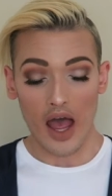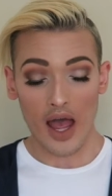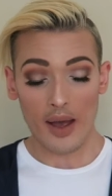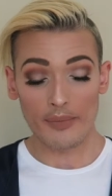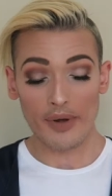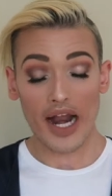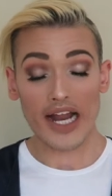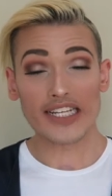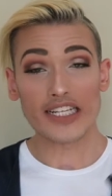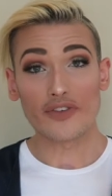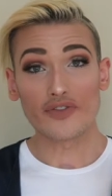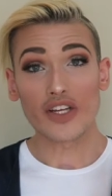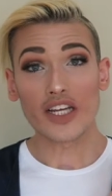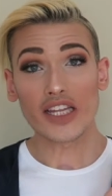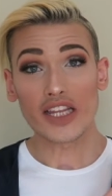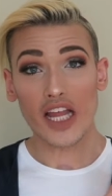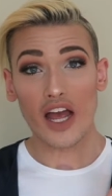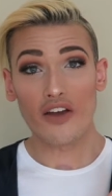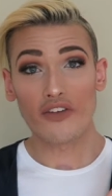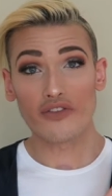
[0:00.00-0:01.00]
Uh, but I
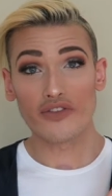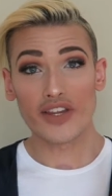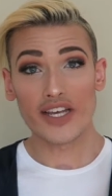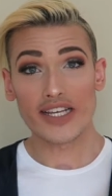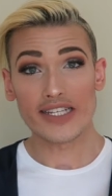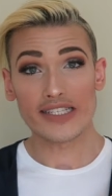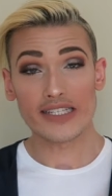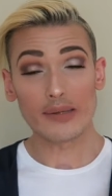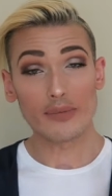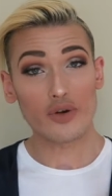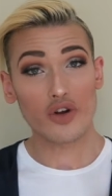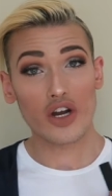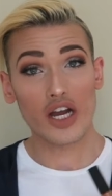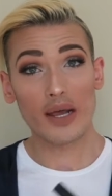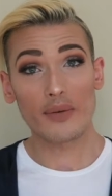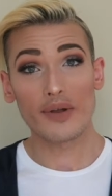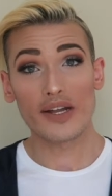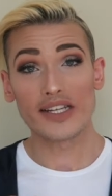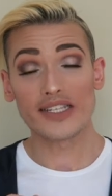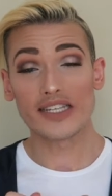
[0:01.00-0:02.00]
definitely love this lip
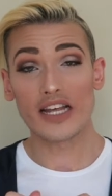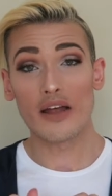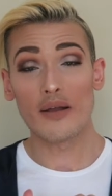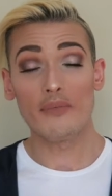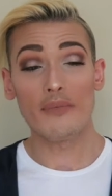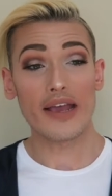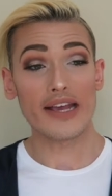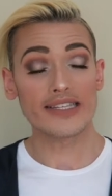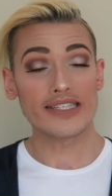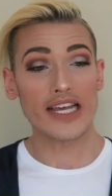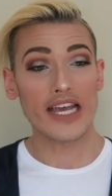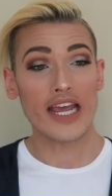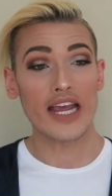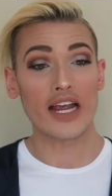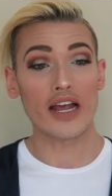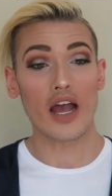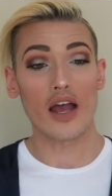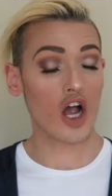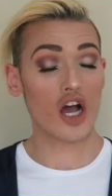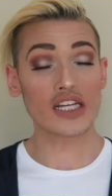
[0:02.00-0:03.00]
cream. It is an
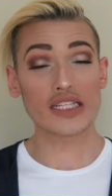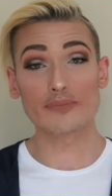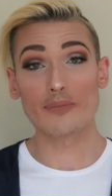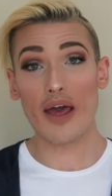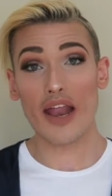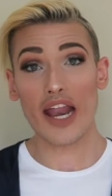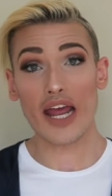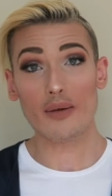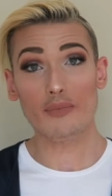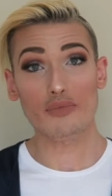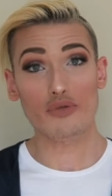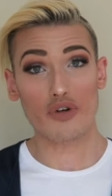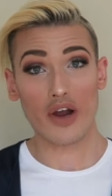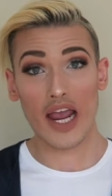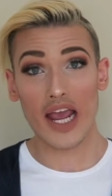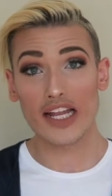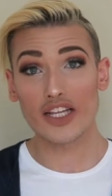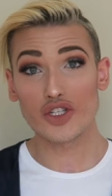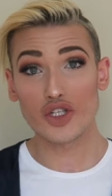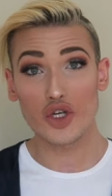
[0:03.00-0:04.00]
amazing cosmetic
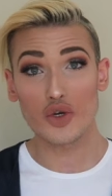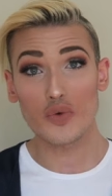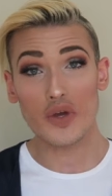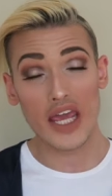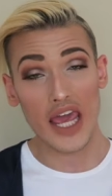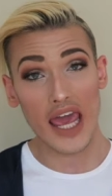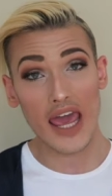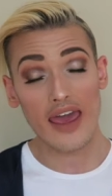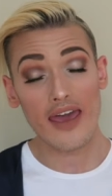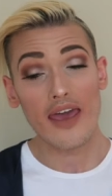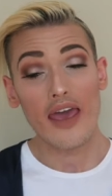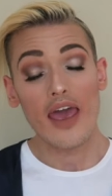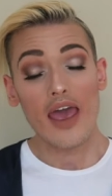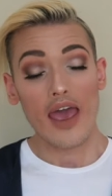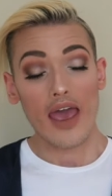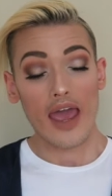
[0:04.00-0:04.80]
brand to get